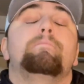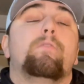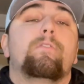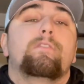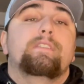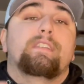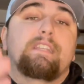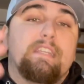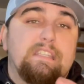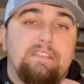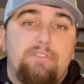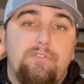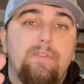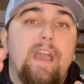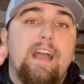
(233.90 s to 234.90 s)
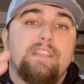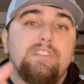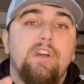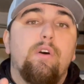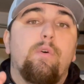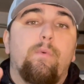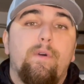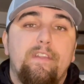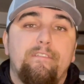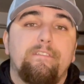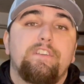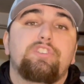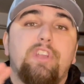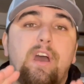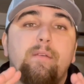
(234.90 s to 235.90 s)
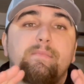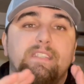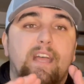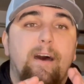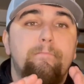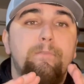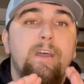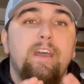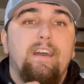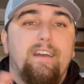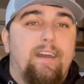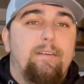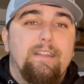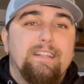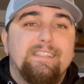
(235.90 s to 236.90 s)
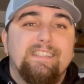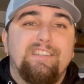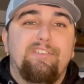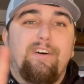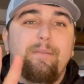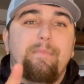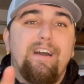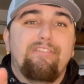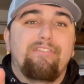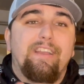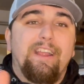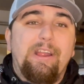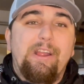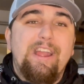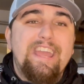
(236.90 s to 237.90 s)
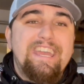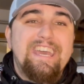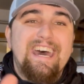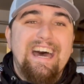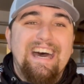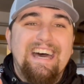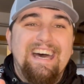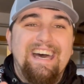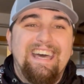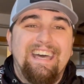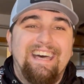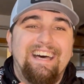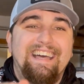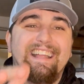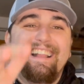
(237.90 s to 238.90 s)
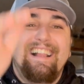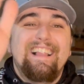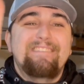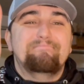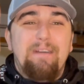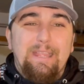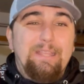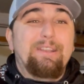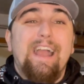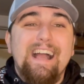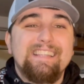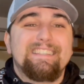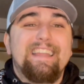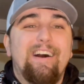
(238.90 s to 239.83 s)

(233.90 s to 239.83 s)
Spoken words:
important is because you guys know when a fish comes up, I mean, it's still on my finger, but you guys